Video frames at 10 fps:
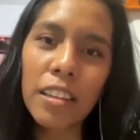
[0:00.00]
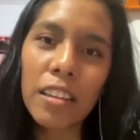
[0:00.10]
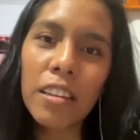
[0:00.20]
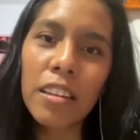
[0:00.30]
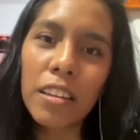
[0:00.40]

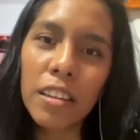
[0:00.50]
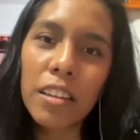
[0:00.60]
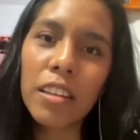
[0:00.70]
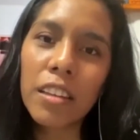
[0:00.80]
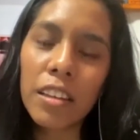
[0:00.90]

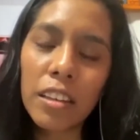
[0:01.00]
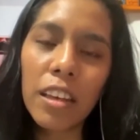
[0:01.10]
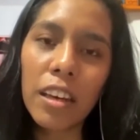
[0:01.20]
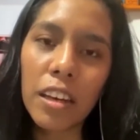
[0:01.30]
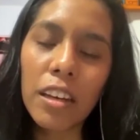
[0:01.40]

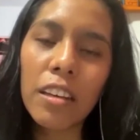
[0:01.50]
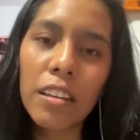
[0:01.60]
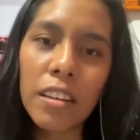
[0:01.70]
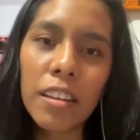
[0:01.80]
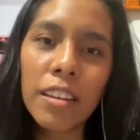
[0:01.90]

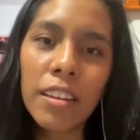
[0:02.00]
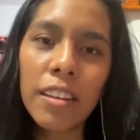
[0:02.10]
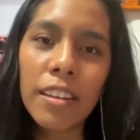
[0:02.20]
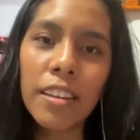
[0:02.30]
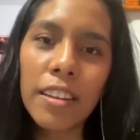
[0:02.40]

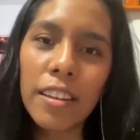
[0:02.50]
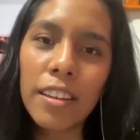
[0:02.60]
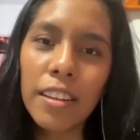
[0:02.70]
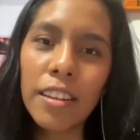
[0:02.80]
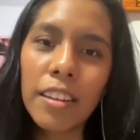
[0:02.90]

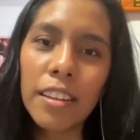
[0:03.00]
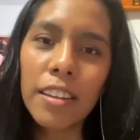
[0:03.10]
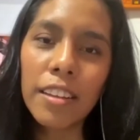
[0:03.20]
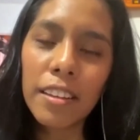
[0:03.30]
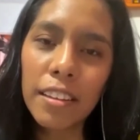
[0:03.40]

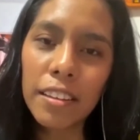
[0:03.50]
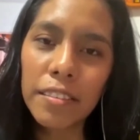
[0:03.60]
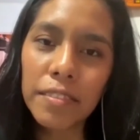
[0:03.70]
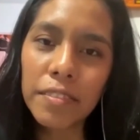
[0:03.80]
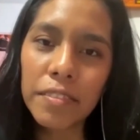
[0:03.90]

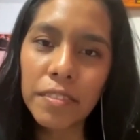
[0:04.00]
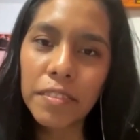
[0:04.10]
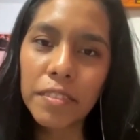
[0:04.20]
This person isn't speaking.